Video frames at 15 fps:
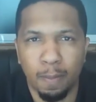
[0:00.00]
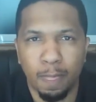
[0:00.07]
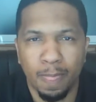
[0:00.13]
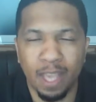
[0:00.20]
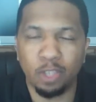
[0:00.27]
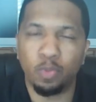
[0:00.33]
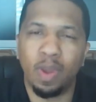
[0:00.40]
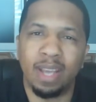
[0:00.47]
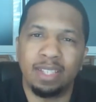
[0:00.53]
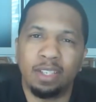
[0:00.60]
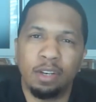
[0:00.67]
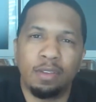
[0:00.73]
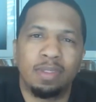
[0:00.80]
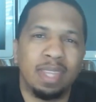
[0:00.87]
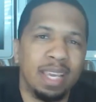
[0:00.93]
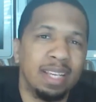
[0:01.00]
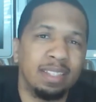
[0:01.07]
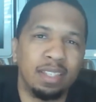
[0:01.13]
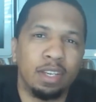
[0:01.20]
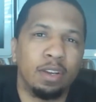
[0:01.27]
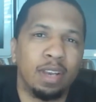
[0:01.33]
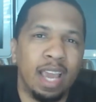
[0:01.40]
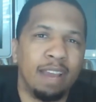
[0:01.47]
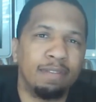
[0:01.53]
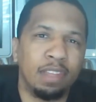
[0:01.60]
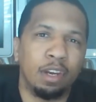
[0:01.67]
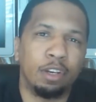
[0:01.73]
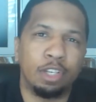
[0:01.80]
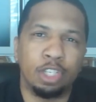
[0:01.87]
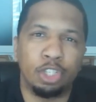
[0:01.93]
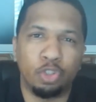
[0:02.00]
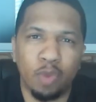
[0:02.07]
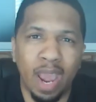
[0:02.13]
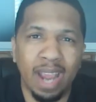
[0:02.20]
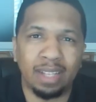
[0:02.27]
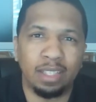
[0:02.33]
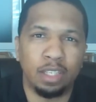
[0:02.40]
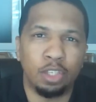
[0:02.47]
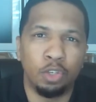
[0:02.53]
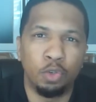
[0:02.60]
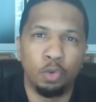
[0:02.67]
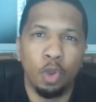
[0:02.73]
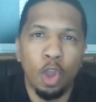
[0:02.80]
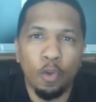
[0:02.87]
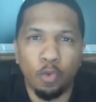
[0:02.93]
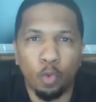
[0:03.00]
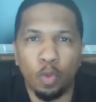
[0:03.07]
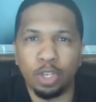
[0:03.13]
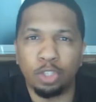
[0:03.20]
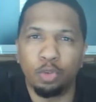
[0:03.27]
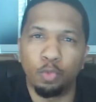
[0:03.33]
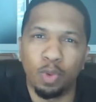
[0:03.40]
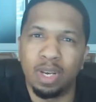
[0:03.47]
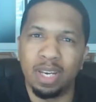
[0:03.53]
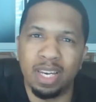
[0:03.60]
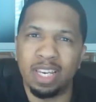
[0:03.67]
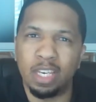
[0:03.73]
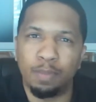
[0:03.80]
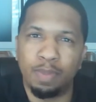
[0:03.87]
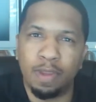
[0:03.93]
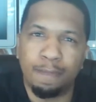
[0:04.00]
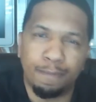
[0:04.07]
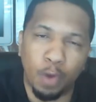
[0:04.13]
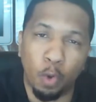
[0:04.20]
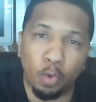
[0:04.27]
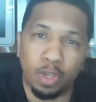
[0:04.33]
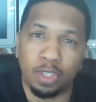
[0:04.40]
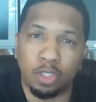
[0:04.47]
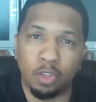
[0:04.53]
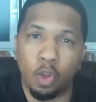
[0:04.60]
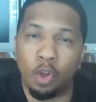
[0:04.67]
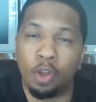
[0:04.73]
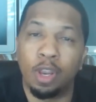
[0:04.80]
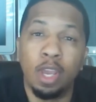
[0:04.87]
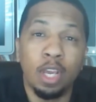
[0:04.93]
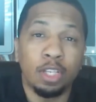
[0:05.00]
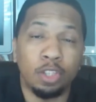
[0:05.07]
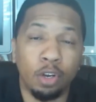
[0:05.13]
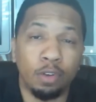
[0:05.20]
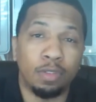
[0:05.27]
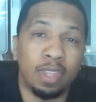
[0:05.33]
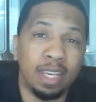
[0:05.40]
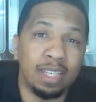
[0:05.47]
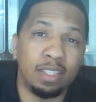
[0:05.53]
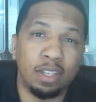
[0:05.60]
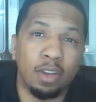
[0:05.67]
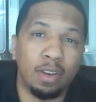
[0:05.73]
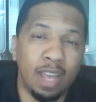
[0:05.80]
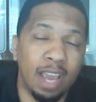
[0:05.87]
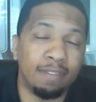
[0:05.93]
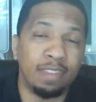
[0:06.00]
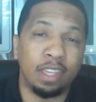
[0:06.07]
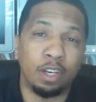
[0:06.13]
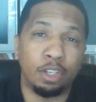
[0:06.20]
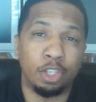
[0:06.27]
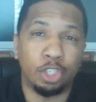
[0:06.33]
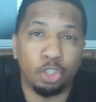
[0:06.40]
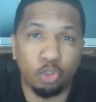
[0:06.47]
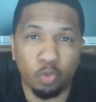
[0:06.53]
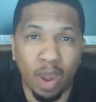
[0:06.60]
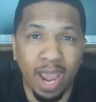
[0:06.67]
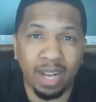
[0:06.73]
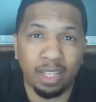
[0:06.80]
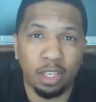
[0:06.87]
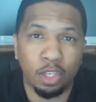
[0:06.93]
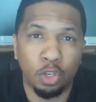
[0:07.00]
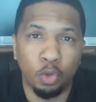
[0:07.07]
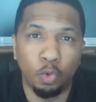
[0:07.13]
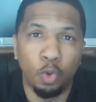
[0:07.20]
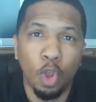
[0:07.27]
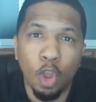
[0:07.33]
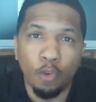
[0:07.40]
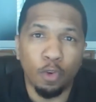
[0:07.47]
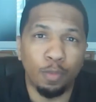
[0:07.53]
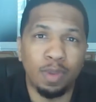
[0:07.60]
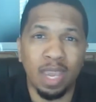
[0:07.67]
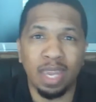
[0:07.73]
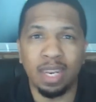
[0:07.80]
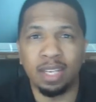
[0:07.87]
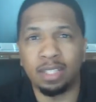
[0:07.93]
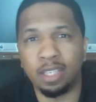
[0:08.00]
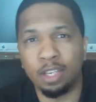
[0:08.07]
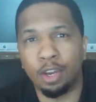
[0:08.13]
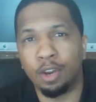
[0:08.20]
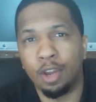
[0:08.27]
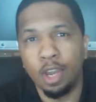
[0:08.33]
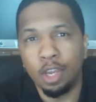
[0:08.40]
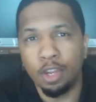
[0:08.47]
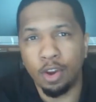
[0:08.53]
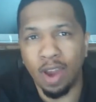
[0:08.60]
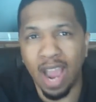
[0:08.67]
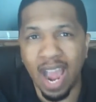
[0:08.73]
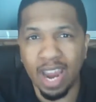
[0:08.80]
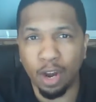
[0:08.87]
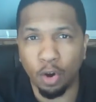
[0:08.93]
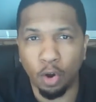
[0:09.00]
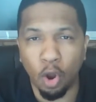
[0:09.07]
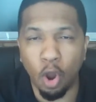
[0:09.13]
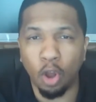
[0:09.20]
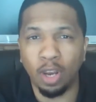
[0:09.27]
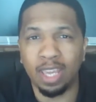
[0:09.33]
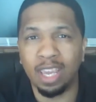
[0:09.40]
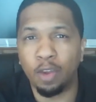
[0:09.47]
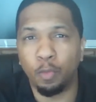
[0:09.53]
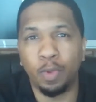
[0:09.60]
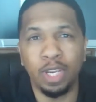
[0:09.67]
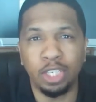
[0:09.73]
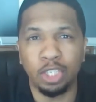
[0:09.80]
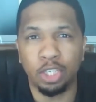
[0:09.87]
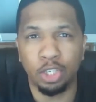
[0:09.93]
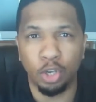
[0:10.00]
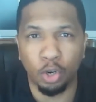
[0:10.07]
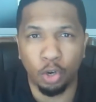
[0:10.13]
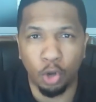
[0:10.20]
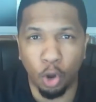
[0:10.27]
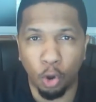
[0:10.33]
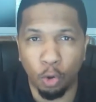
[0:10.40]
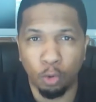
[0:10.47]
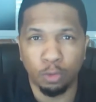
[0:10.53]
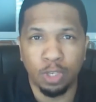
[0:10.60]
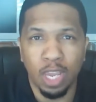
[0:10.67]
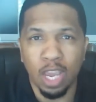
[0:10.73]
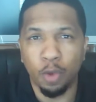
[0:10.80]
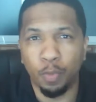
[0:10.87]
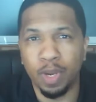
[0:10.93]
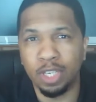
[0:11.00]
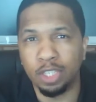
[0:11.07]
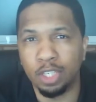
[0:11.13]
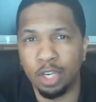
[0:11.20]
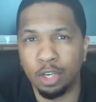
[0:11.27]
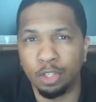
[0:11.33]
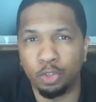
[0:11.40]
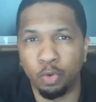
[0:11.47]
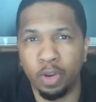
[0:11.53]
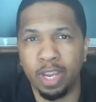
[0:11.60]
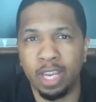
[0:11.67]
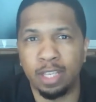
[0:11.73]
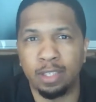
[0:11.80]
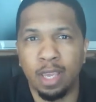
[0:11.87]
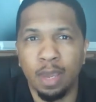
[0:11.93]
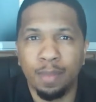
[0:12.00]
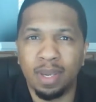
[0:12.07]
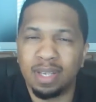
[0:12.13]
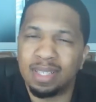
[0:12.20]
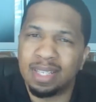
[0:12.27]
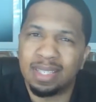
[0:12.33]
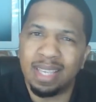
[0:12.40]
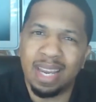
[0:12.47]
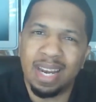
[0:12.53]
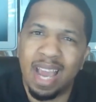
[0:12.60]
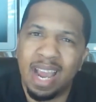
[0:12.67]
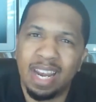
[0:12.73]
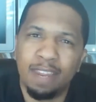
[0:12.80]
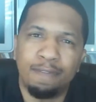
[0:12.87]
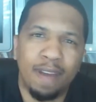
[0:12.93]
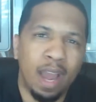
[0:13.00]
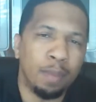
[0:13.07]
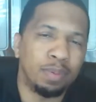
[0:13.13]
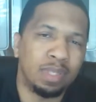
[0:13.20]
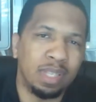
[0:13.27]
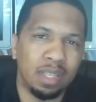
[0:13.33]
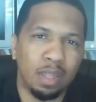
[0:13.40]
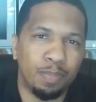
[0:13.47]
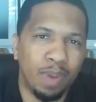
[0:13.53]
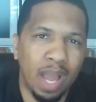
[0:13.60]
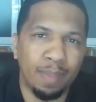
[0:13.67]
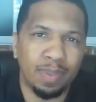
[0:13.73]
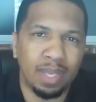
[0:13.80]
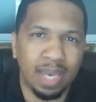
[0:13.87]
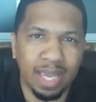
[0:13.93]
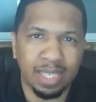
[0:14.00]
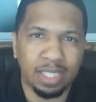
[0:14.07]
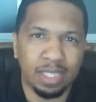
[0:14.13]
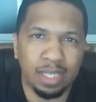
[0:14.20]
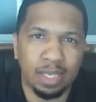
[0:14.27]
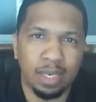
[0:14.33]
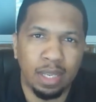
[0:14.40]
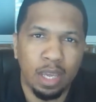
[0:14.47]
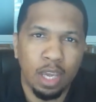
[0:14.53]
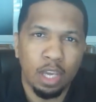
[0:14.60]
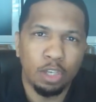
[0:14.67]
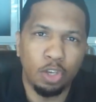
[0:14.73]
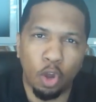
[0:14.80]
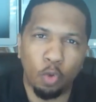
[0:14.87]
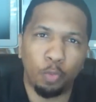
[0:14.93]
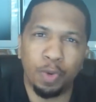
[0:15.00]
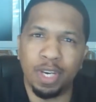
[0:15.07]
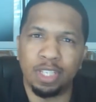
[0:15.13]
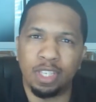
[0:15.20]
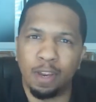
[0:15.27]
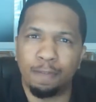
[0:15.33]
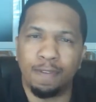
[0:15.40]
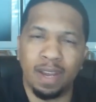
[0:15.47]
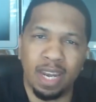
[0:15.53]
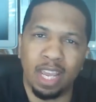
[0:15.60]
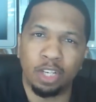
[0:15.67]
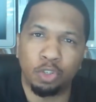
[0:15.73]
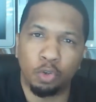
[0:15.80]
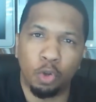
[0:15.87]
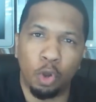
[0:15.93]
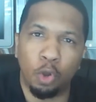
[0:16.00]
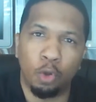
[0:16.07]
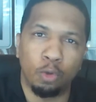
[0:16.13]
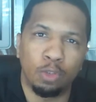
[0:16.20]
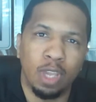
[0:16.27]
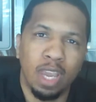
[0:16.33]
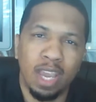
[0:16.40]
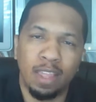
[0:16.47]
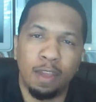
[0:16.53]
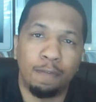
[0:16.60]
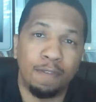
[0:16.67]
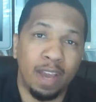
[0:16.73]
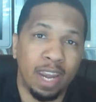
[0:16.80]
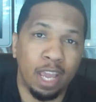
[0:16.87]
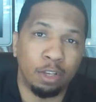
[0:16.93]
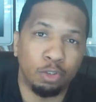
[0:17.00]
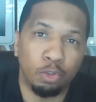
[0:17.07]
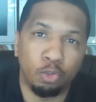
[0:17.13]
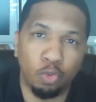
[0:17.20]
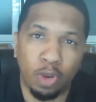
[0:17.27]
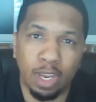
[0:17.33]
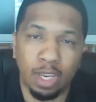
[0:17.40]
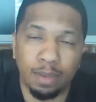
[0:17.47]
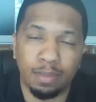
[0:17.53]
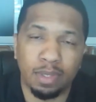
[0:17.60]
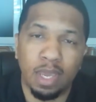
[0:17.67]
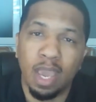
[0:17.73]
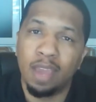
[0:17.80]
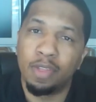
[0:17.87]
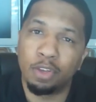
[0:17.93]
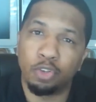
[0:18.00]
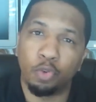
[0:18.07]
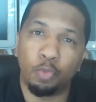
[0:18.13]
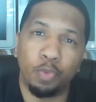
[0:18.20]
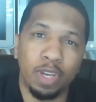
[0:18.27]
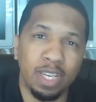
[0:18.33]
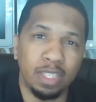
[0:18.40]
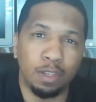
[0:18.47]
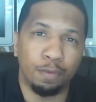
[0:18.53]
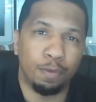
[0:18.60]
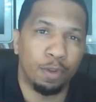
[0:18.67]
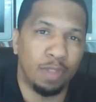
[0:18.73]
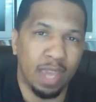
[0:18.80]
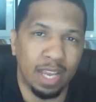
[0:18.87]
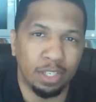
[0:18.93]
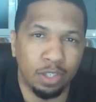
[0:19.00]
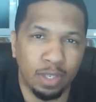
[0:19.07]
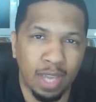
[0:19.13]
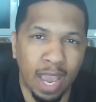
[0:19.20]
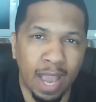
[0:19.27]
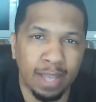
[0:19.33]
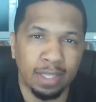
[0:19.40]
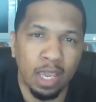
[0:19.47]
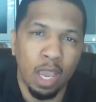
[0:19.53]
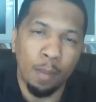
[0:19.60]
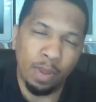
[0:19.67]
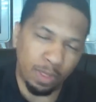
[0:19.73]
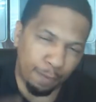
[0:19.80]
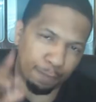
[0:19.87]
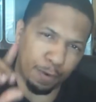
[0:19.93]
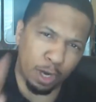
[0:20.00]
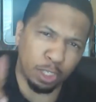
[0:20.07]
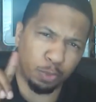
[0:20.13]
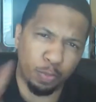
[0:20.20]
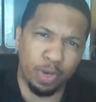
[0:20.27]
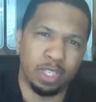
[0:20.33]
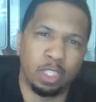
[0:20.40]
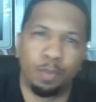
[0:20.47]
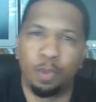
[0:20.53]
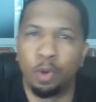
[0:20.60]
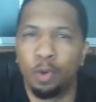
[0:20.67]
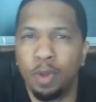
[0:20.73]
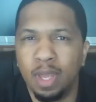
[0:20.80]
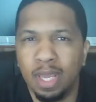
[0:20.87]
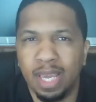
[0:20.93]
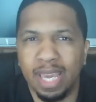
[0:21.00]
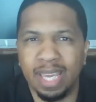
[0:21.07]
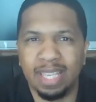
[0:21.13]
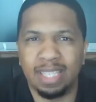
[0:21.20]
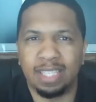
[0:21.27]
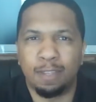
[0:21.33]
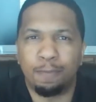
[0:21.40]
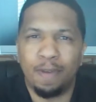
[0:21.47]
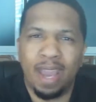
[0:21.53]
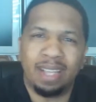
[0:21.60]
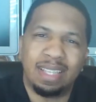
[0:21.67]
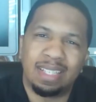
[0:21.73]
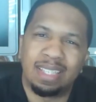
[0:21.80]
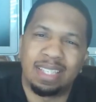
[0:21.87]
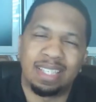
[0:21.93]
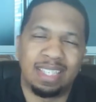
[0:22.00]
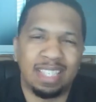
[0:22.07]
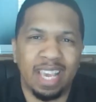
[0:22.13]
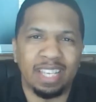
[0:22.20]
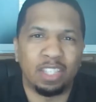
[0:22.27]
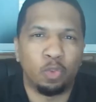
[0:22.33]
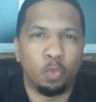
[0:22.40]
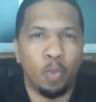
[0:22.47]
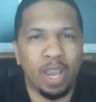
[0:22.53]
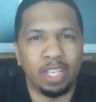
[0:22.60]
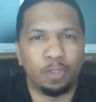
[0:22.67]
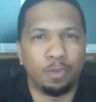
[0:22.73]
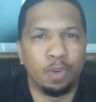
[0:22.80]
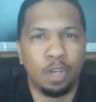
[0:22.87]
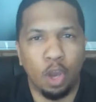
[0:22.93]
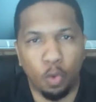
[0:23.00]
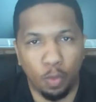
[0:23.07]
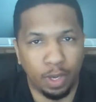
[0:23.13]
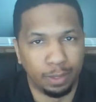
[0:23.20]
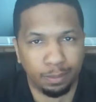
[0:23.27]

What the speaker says: That's right, certain things in your life that are distracting you from what you really need to be focused on. Certain things in your life that are distracting you from getting to your higher calling and reaching your goals and reaching your dreams. Because they say 95% of the population don't reach their financial goals and their financial dreams. There's a reason for that, you guys. But the first principle is the fact that success waits for no one.